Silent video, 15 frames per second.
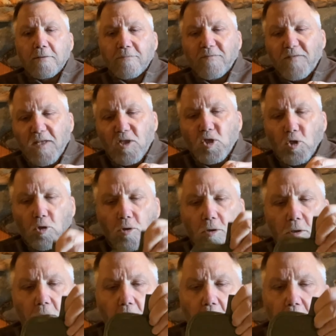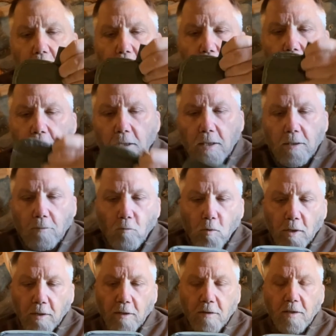feature.
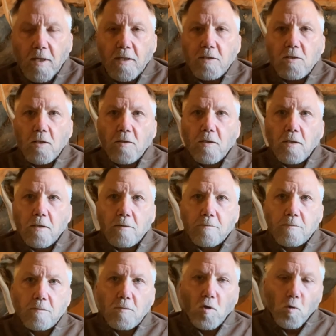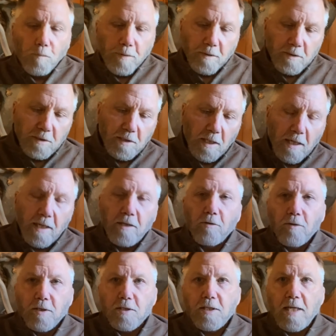One of the things on the open side, or
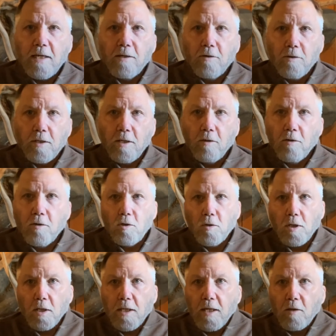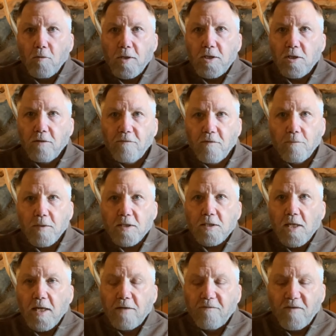the standard here, can kind of reach in from the
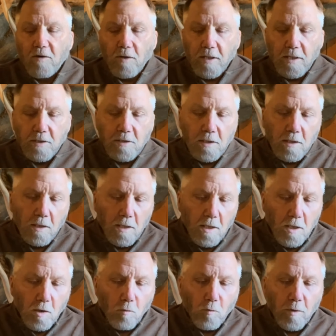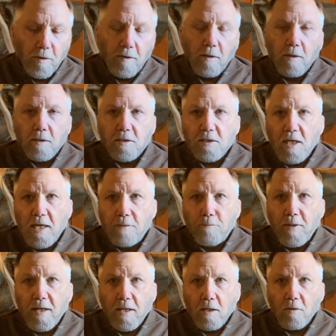side fairly easy. With a side
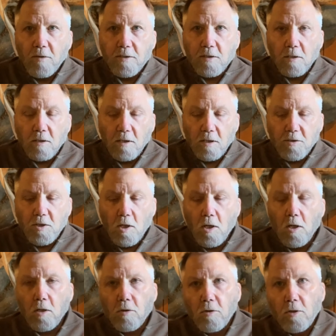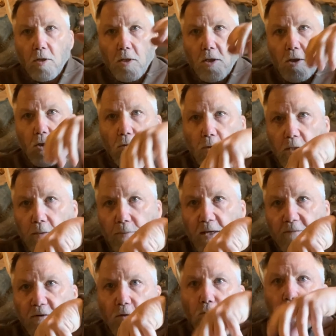panel that's a little taller, you end up
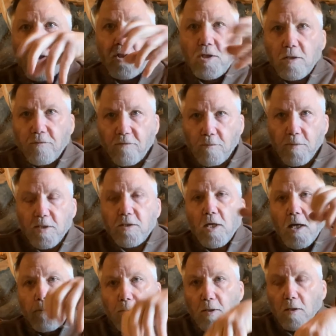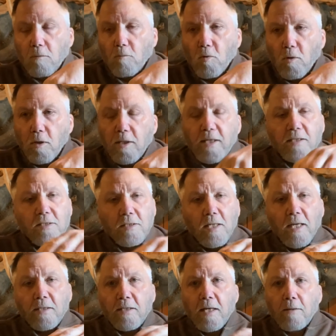having to reach in from the top a little more. It's
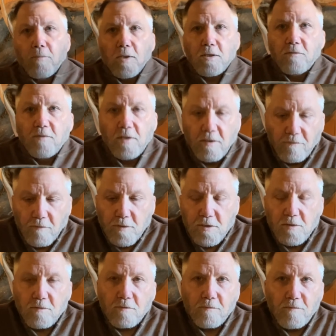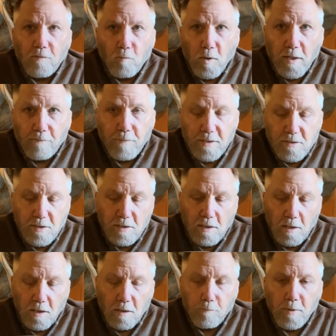not that much of a difference from what I've been
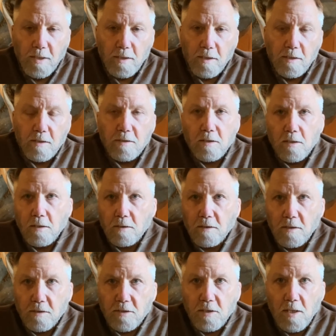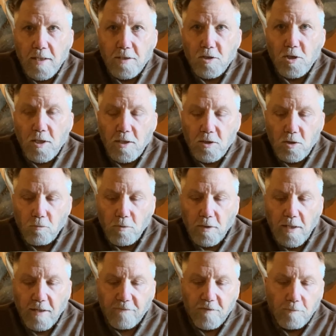seeing, but it is a slight change you would
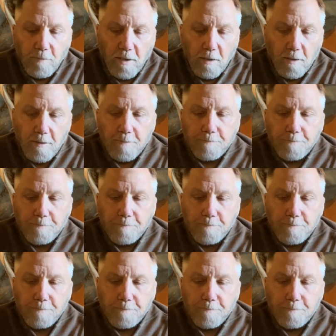have to make.